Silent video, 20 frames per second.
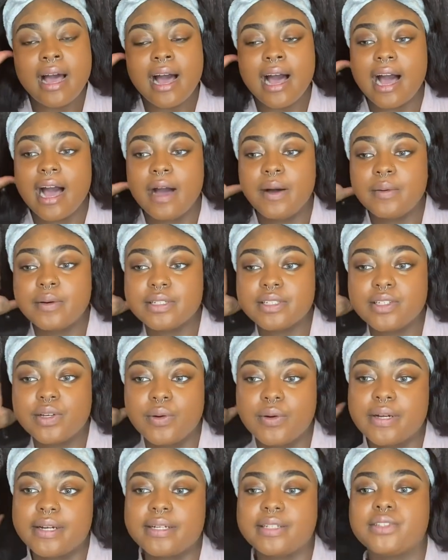I was
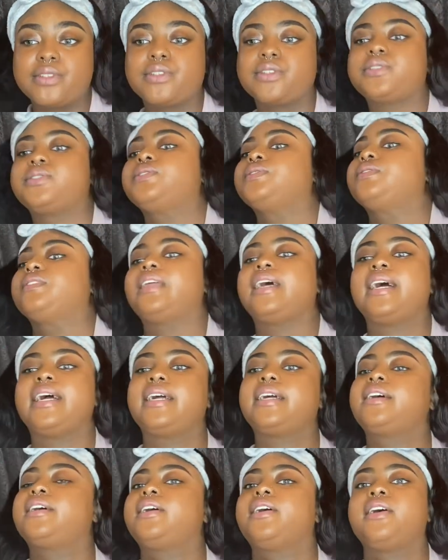going through like